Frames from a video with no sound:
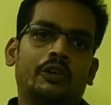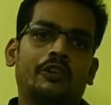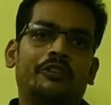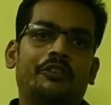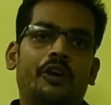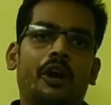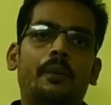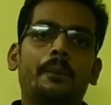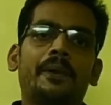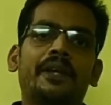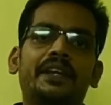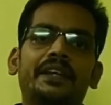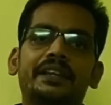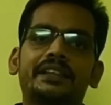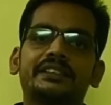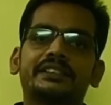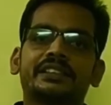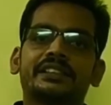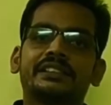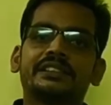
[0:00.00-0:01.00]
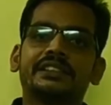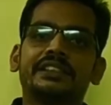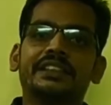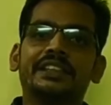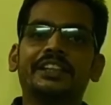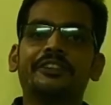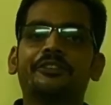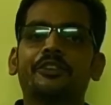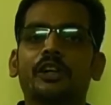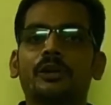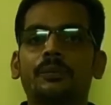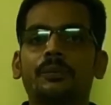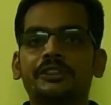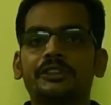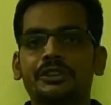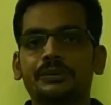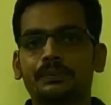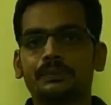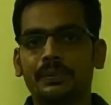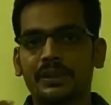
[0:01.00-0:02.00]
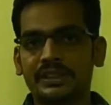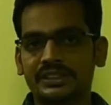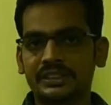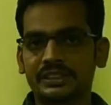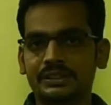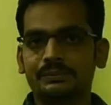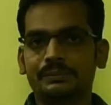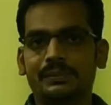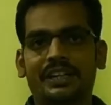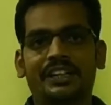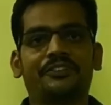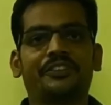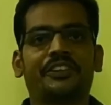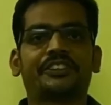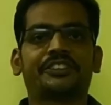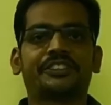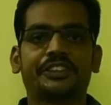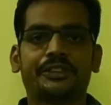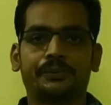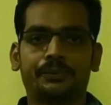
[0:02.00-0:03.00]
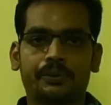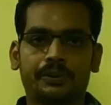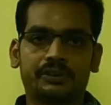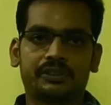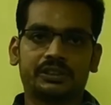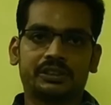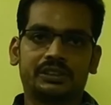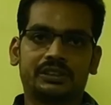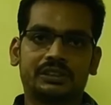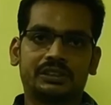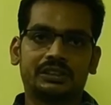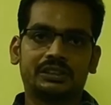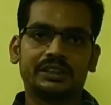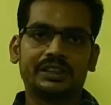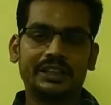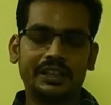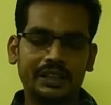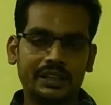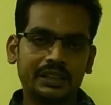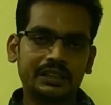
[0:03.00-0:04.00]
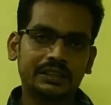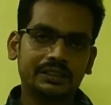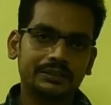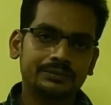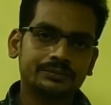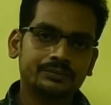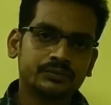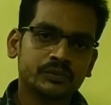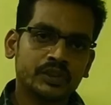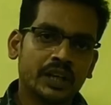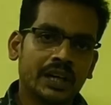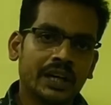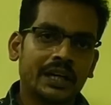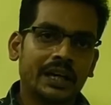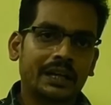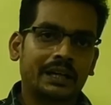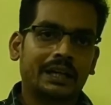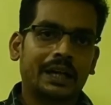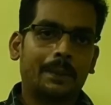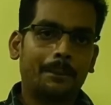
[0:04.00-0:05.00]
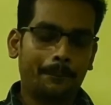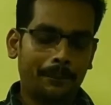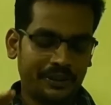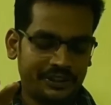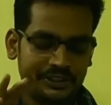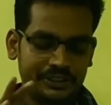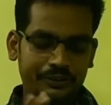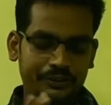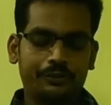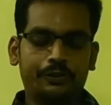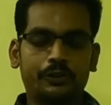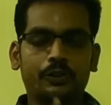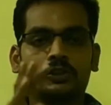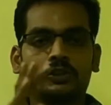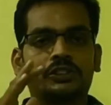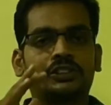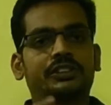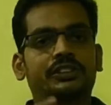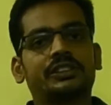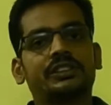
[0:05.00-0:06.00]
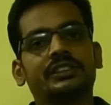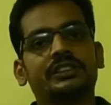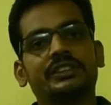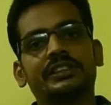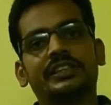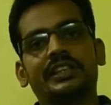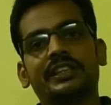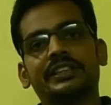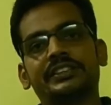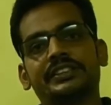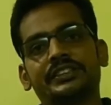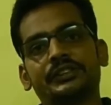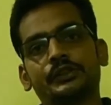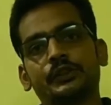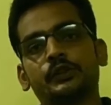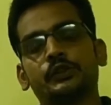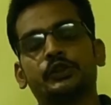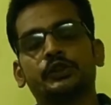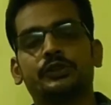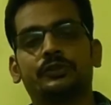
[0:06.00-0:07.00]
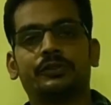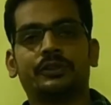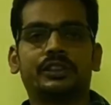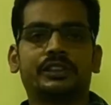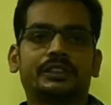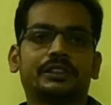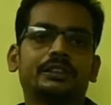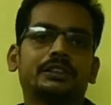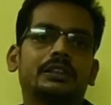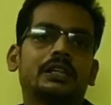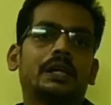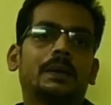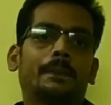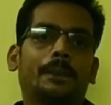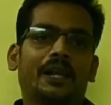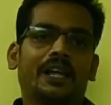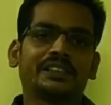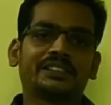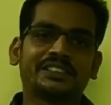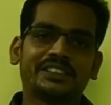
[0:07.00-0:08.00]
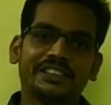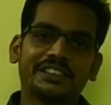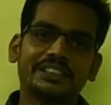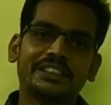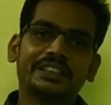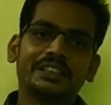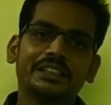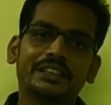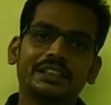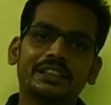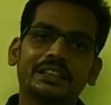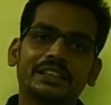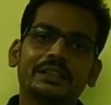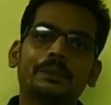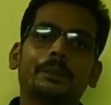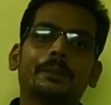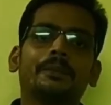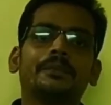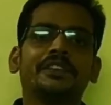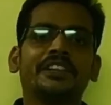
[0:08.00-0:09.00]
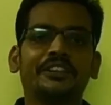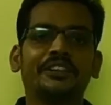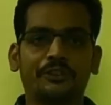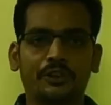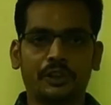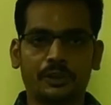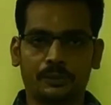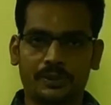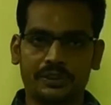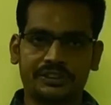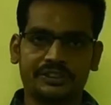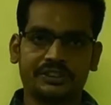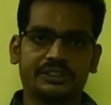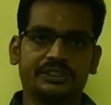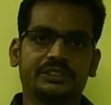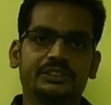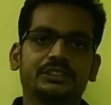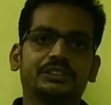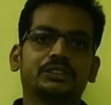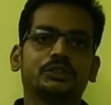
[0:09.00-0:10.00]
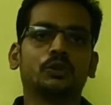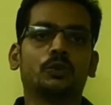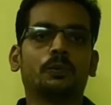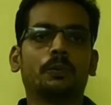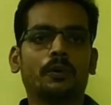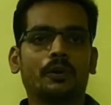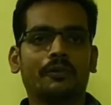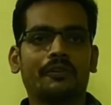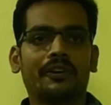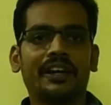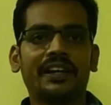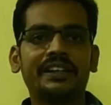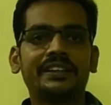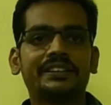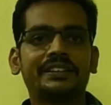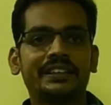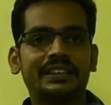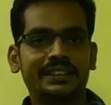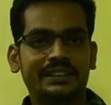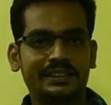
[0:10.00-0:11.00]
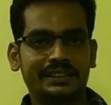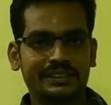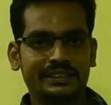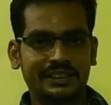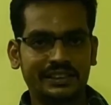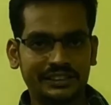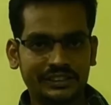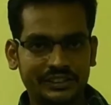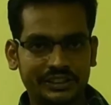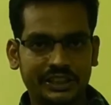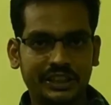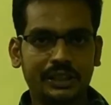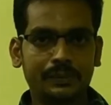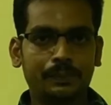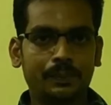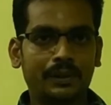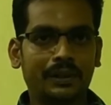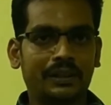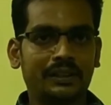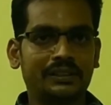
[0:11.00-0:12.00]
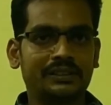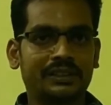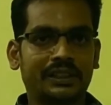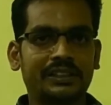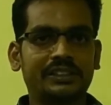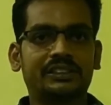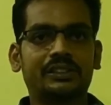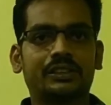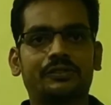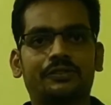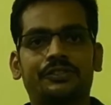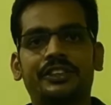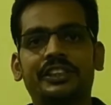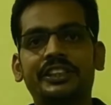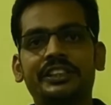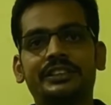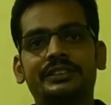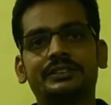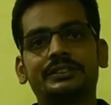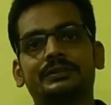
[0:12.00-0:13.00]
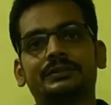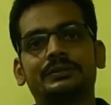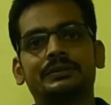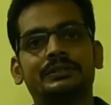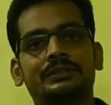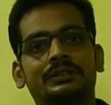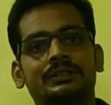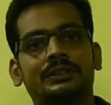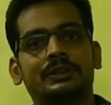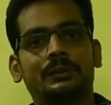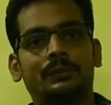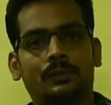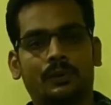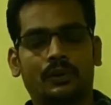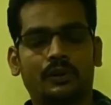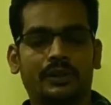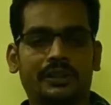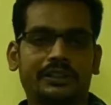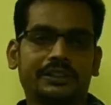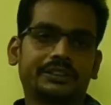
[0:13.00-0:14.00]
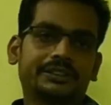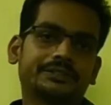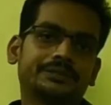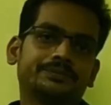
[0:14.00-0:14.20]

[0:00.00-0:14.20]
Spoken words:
Forming is an deformation based manufacturing process. Here, compressive force is used for plastic deformation to provide desired shape and size of the product.